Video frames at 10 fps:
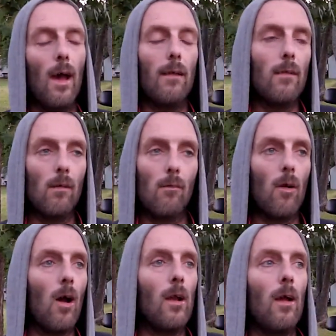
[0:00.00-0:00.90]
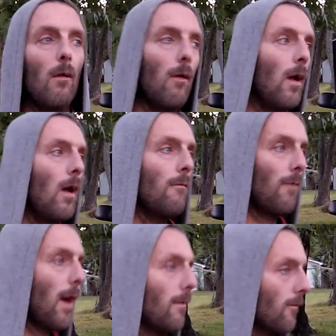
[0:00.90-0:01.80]
Silverado
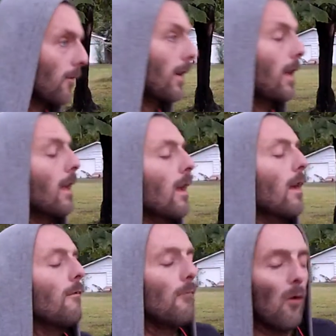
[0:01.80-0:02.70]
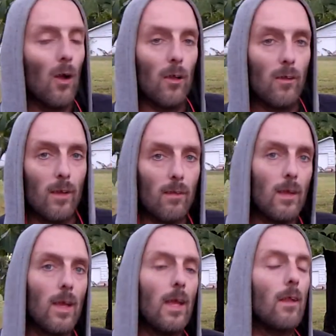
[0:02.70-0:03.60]
5.3
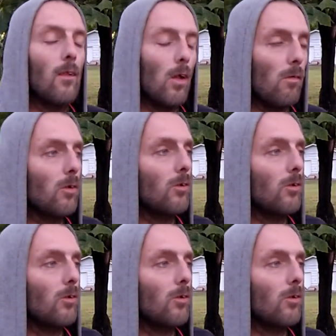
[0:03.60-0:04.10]
4L60E 2-wheel